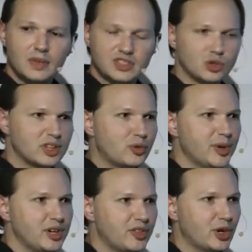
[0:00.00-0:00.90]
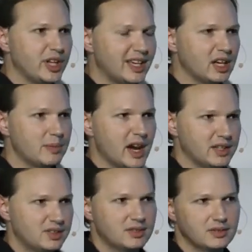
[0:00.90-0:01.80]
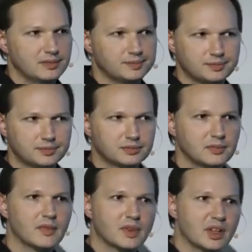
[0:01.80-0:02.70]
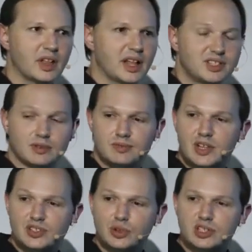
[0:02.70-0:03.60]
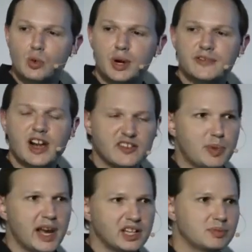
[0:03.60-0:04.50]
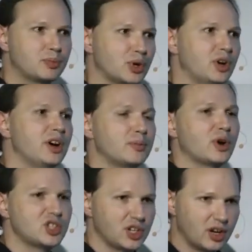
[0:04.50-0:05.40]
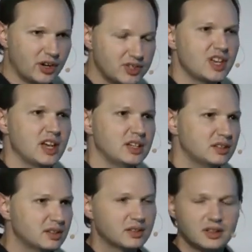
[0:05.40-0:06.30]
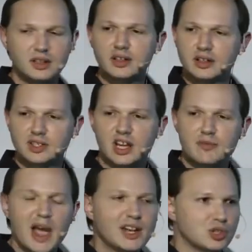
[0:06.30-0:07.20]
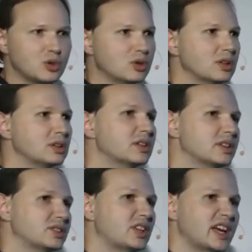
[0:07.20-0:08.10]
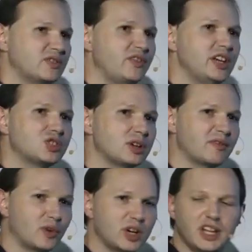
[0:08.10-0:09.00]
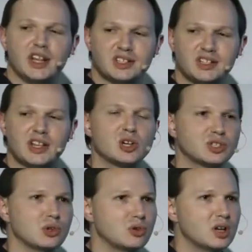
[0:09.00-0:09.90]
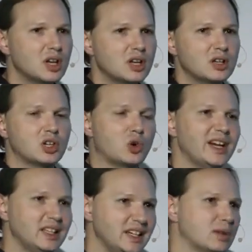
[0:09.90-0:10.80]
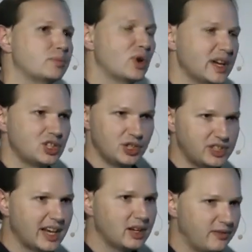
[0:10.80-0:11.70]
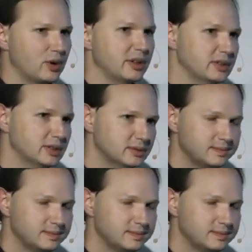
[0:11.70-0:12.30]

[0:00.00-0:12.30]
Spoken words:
It's only 330 gigabytes. That's only 25 bytes per impression on our site. It's kind of magical. It's a nice feature of inverted indexes. They also greatly compress your data for you.